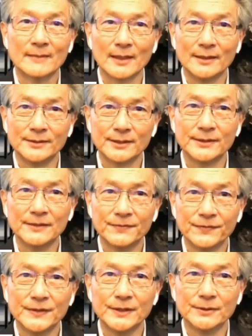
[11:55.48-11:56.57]
until they
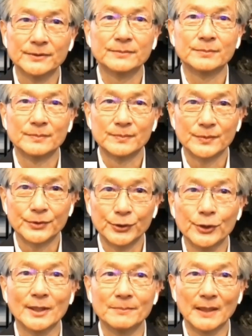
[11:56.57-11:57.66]
feel
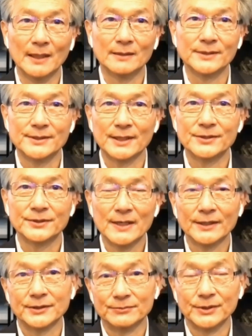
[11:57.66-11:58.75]
good about the
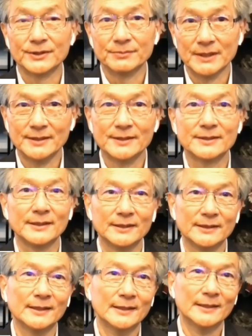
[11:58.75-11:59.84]
situation, which means
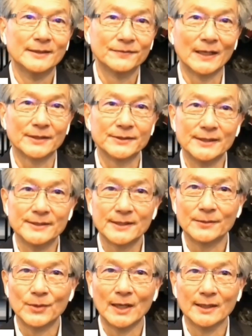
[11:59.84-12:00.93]
the vaccines are
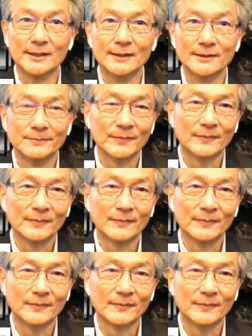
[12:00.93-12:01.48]
widely